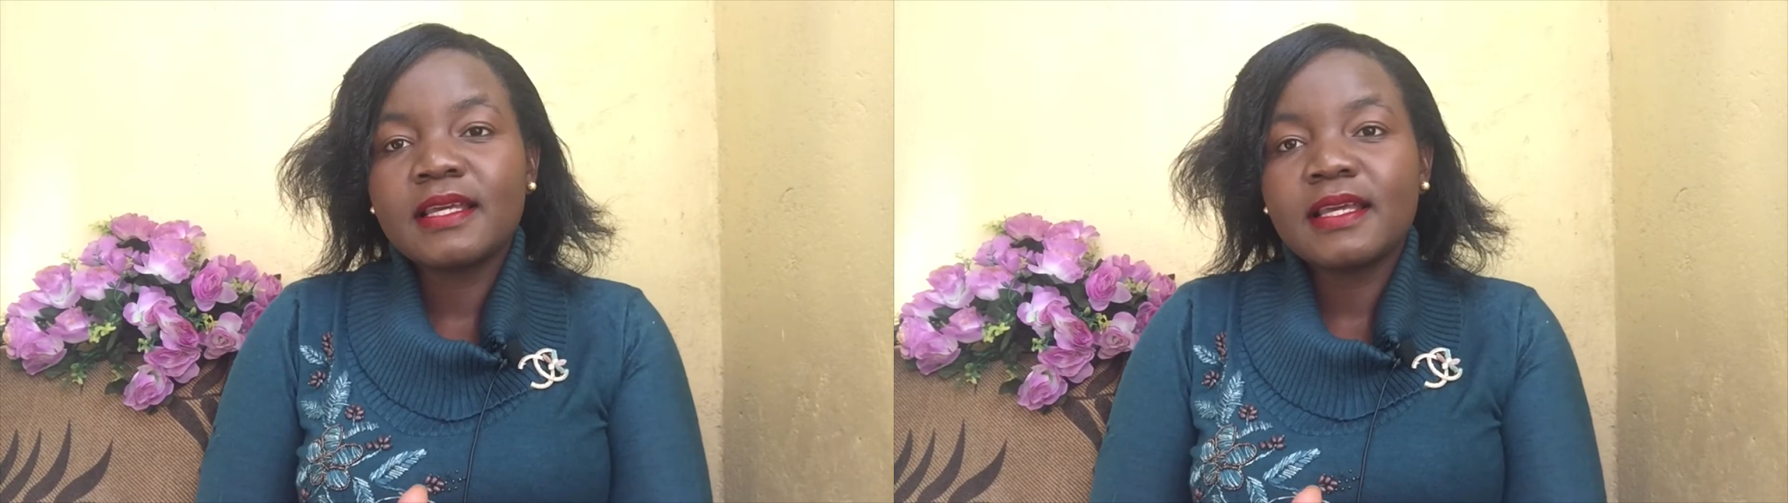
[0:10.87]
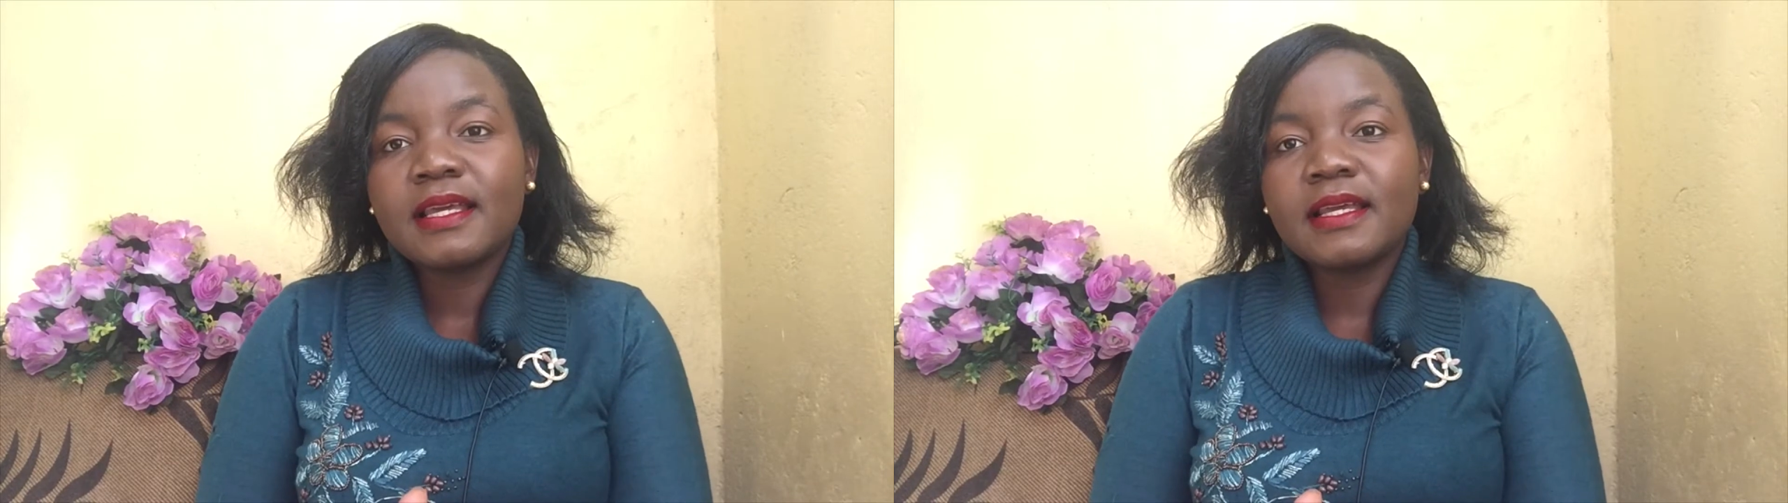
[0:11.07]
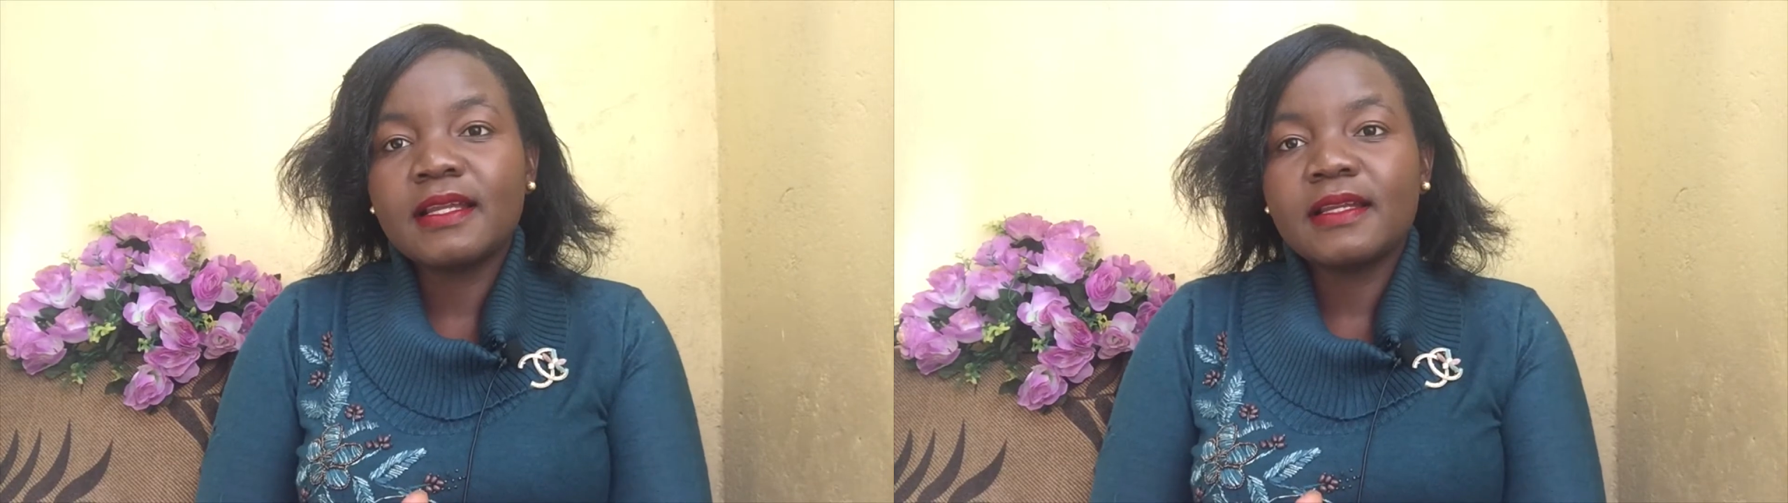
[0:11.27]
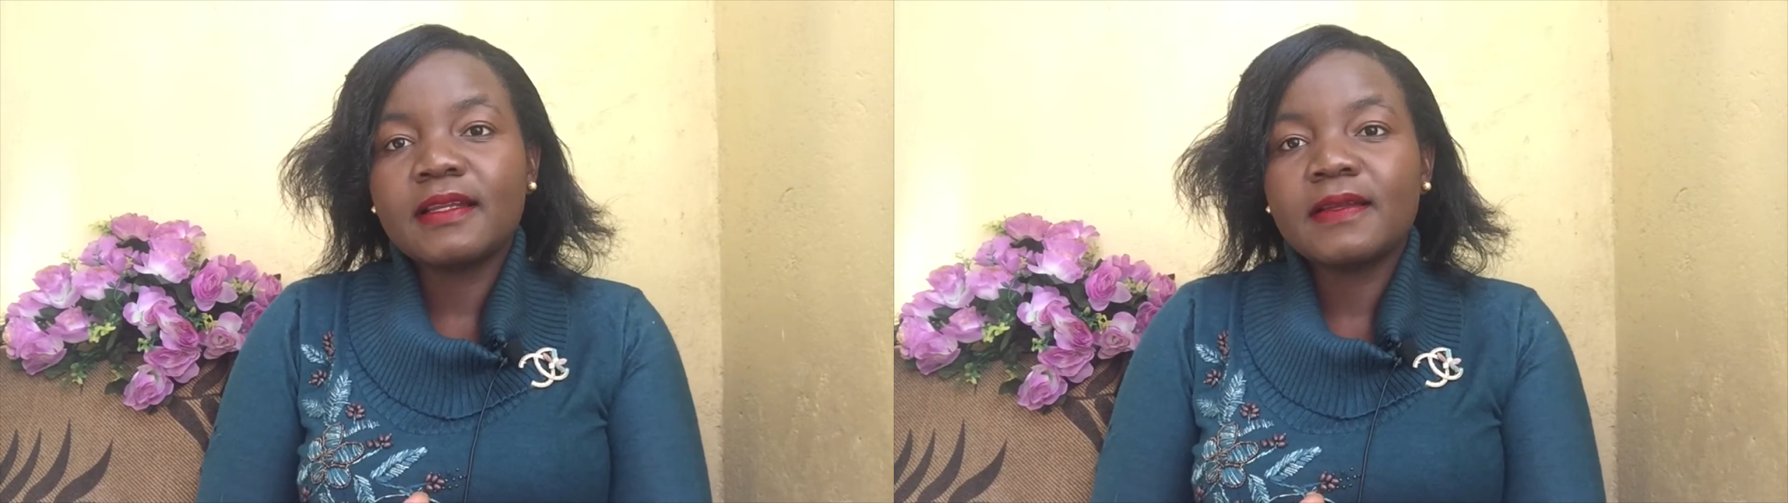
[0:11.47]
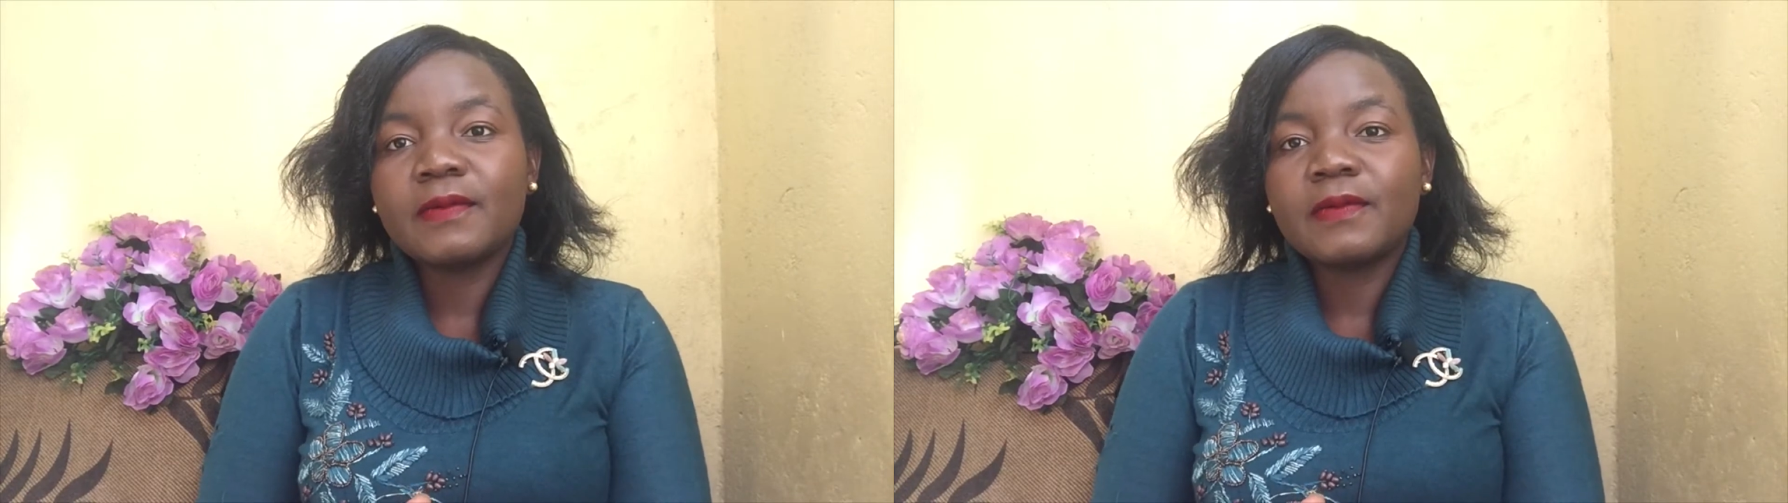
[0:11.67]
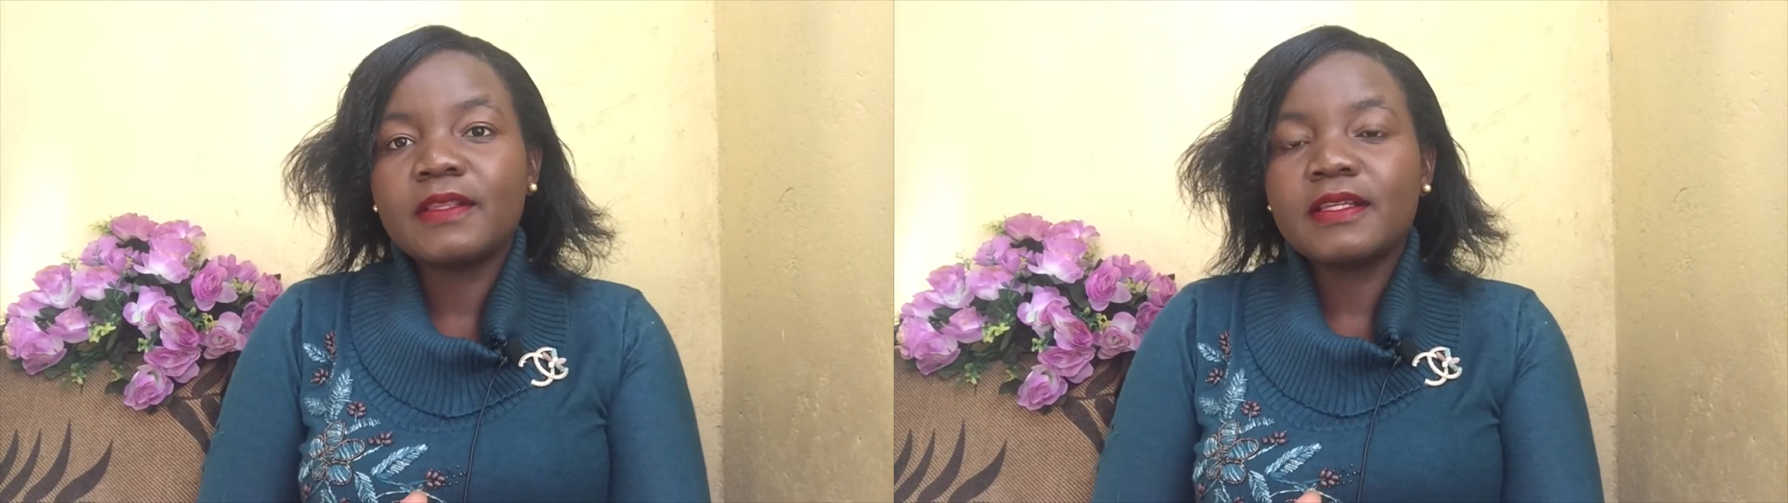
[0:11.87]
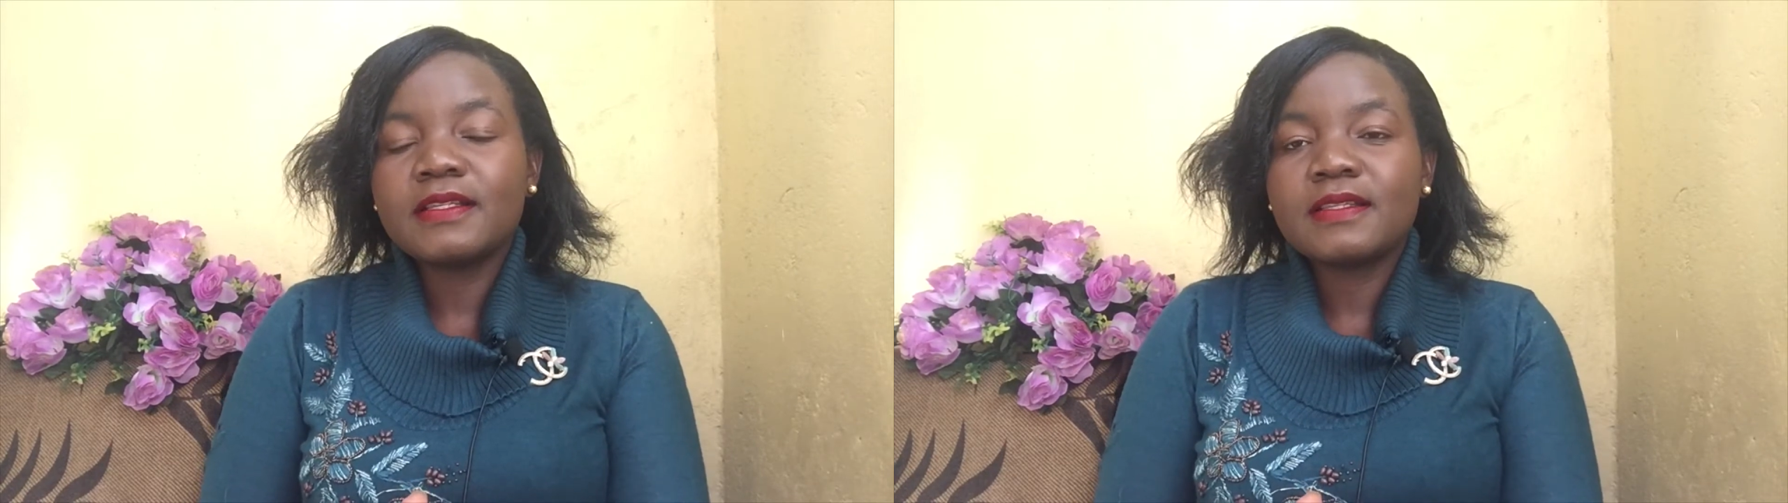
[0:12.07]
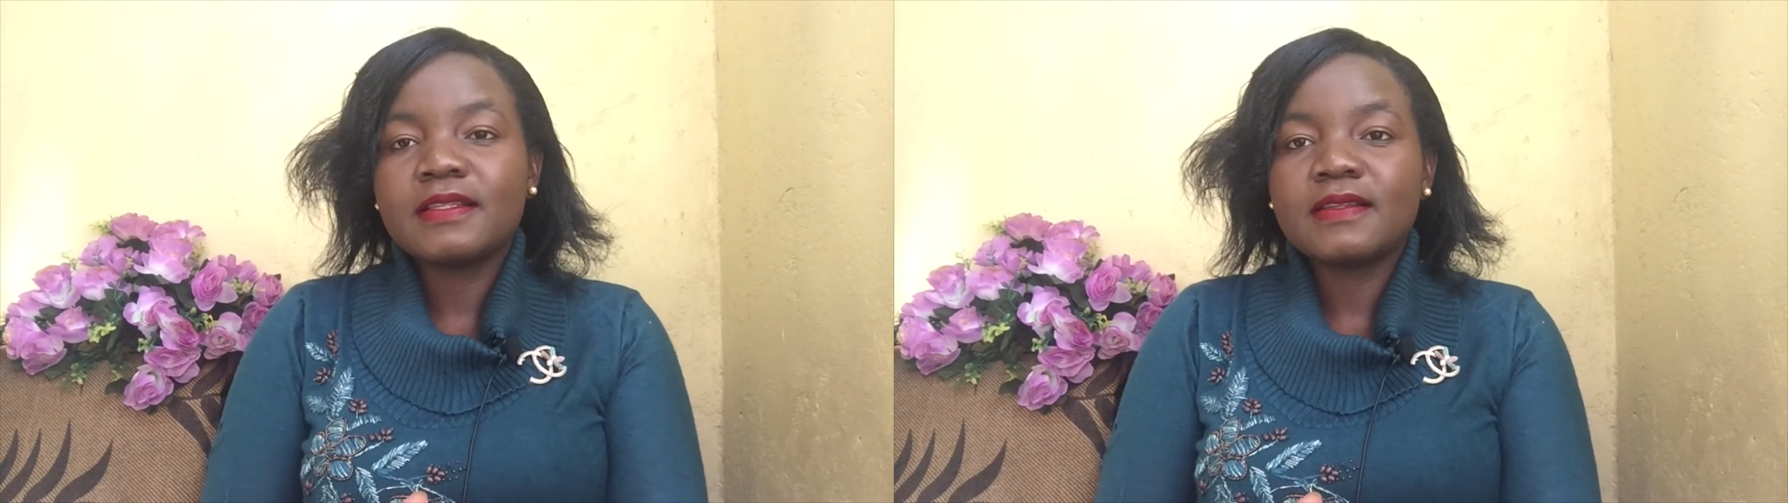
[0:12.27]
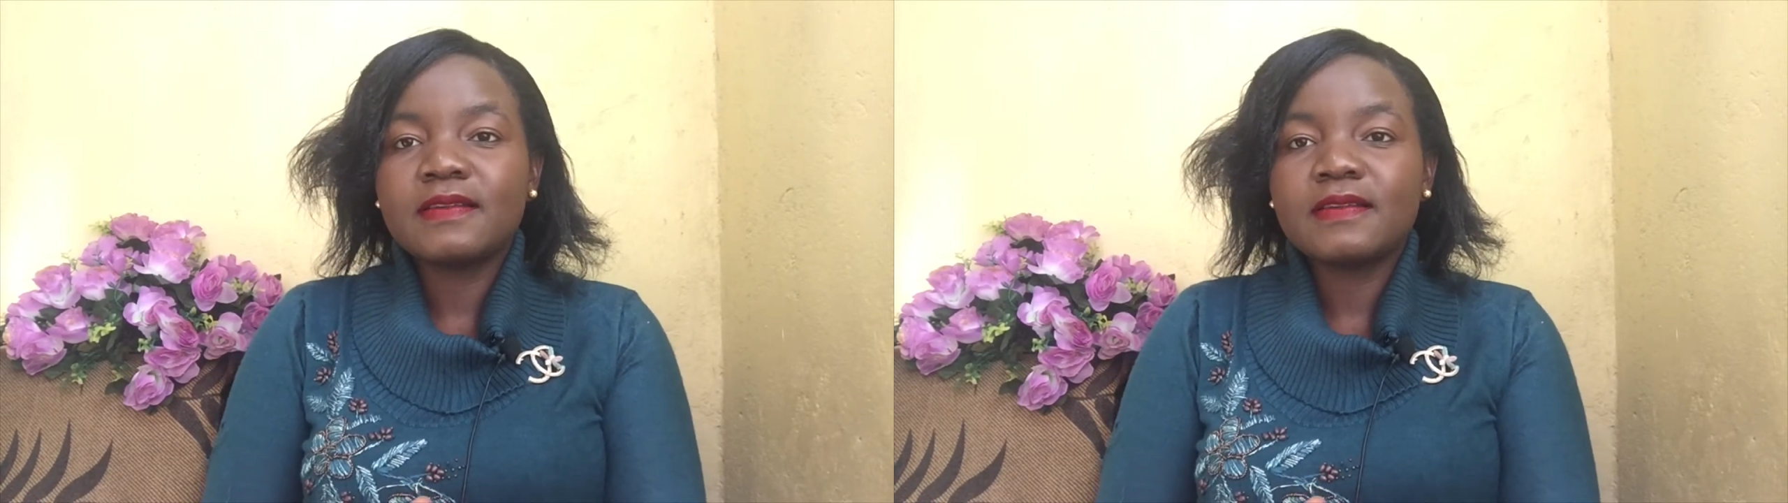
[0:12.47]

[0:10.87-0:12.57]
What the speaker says: and on this